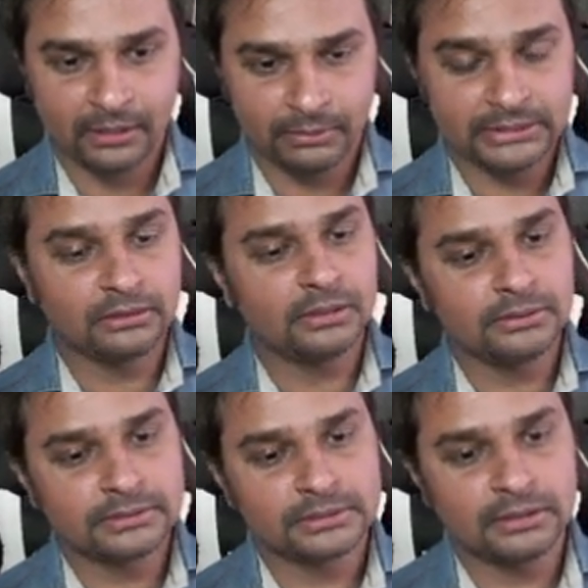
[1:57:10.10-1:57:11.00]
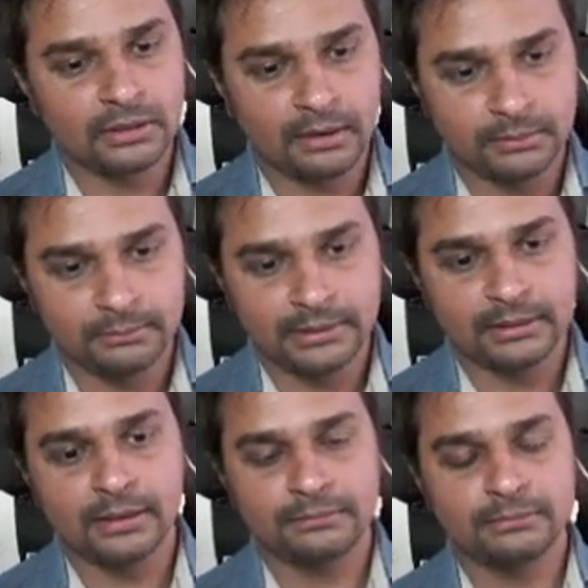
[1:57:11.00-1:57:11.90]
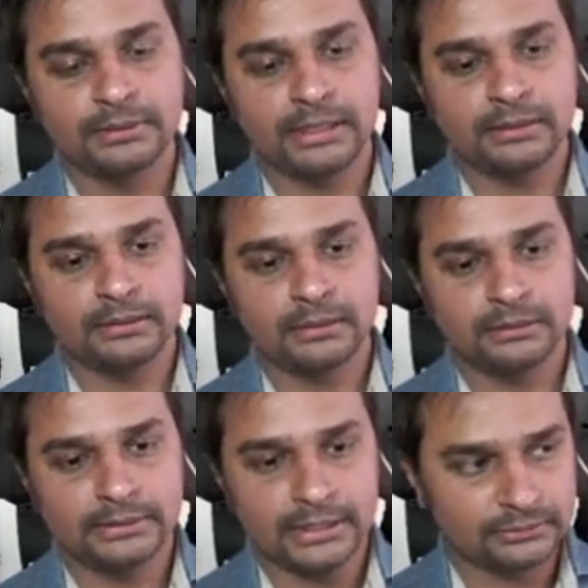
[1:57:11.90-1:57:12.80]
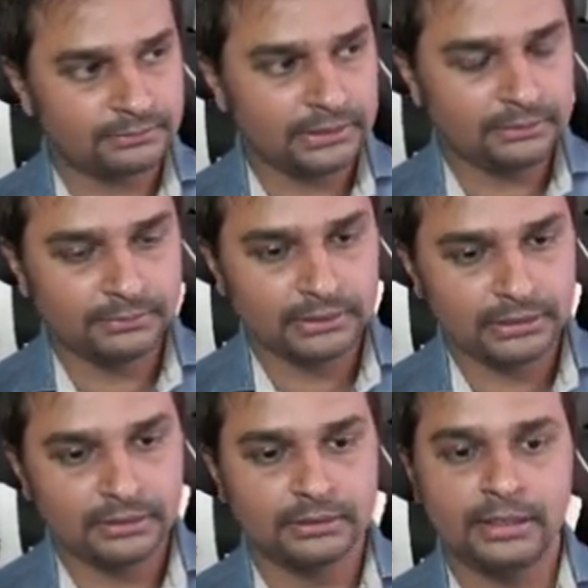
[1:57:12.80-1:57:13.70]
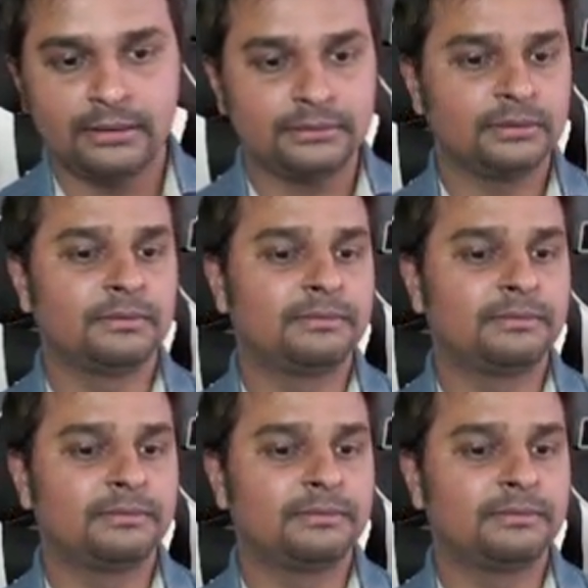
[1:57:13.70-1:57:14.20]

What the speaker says: When they call you sir, you have to be very careful that that's very, when they're addressing